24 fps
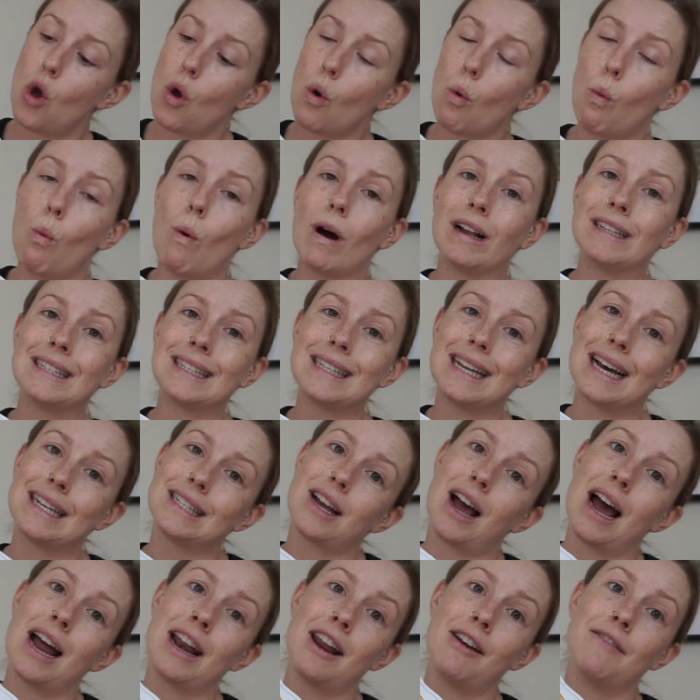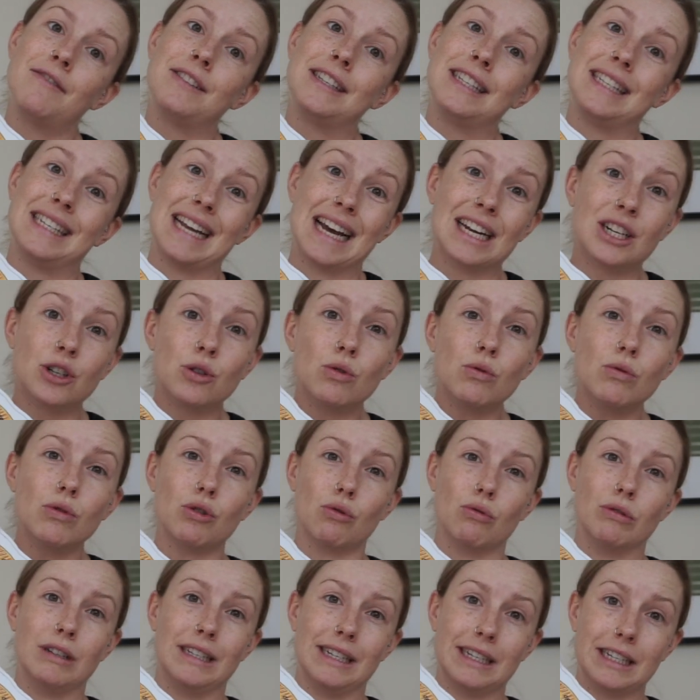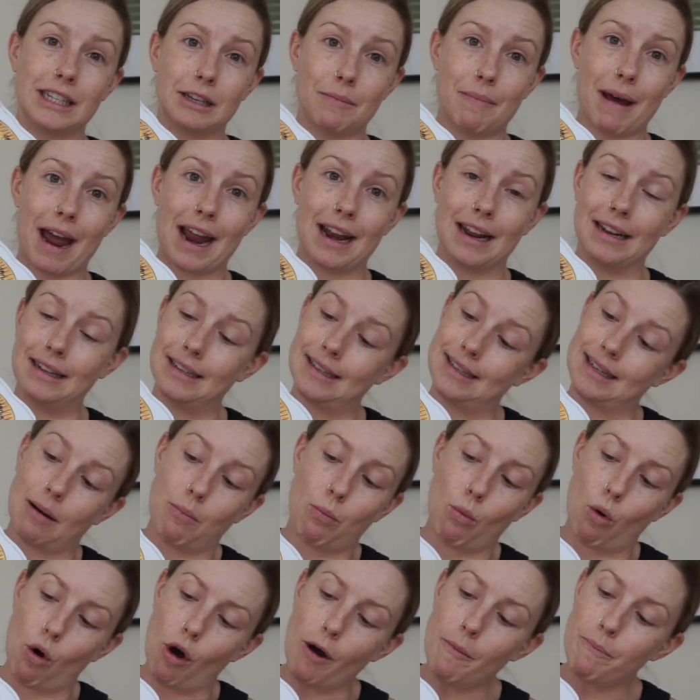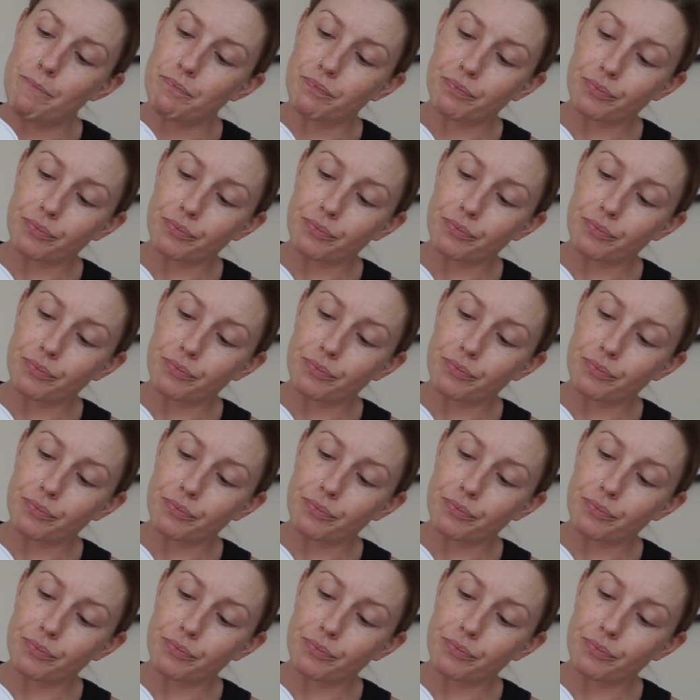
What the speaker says: Once that's kind of settled or dissipated somewhat,